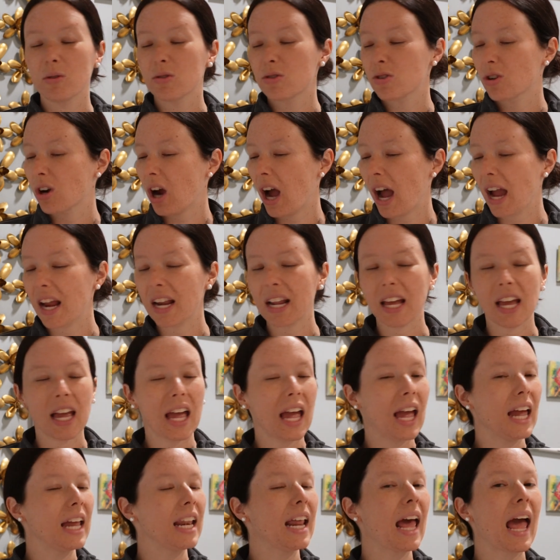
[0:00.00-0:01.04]
tried it
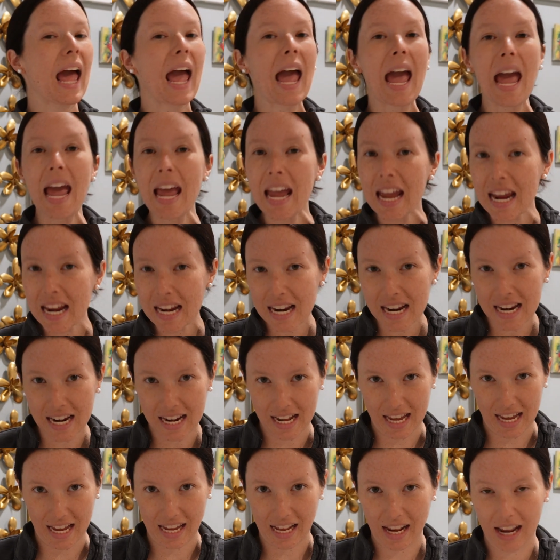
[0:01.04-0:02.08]
and hated
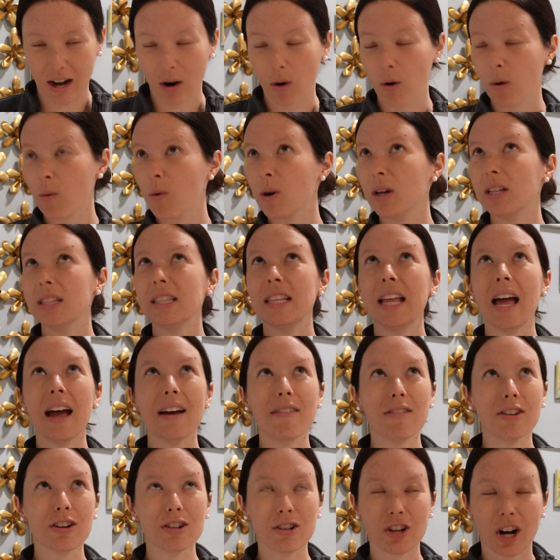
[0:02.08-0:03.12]
it, or will
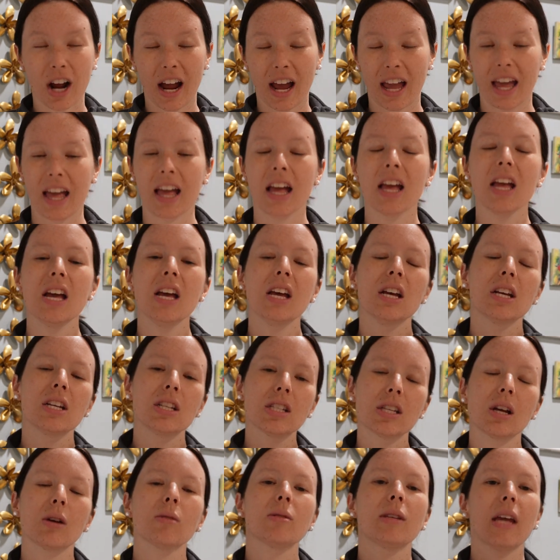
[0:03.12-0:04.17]
never try it.
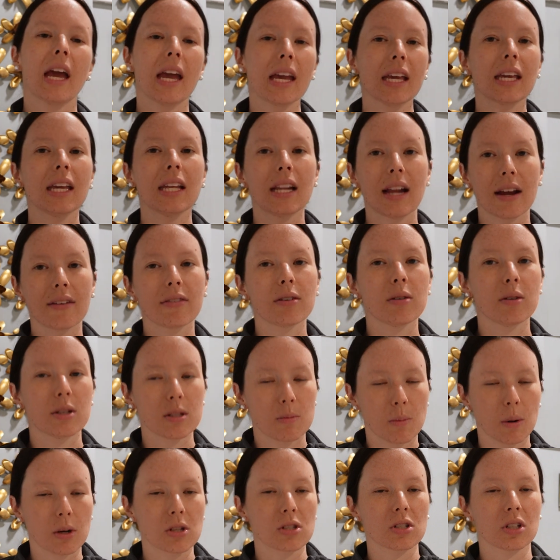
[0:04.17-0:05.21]
So taking everyone's
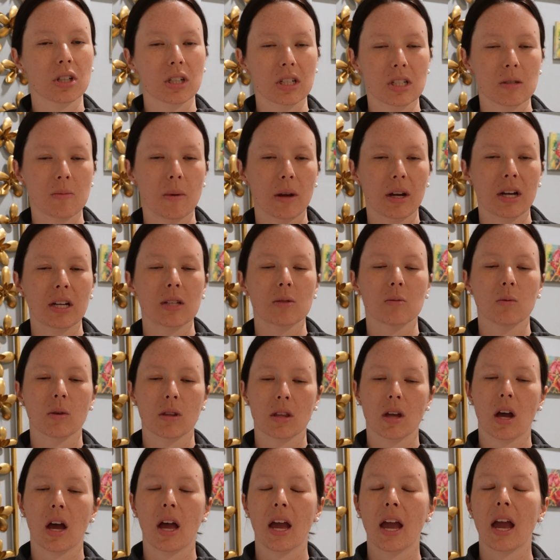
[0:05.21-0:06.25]
personal experience with
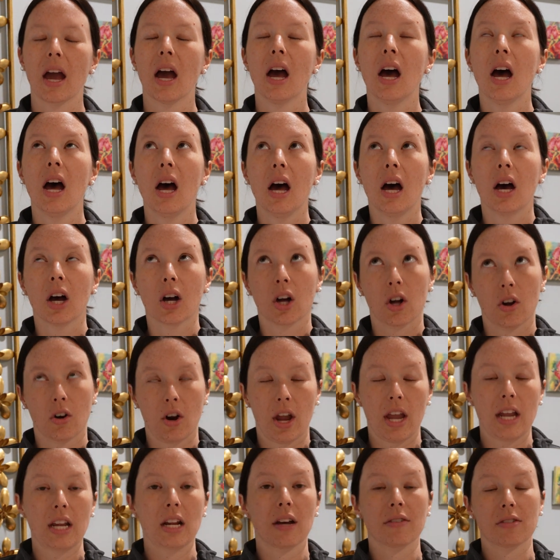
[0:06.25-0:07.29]
a
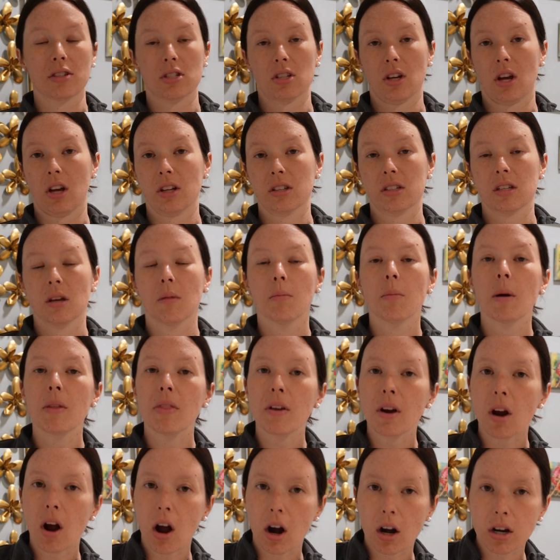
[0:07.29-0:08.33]
grain of salt. But
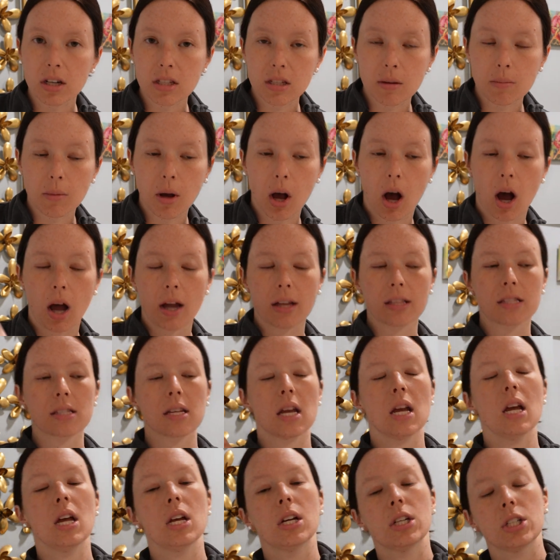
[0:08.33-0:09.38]
there are some cons.
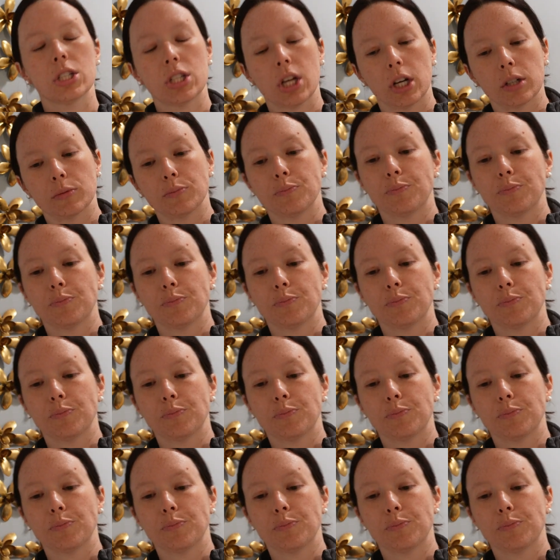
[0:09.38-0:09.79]
So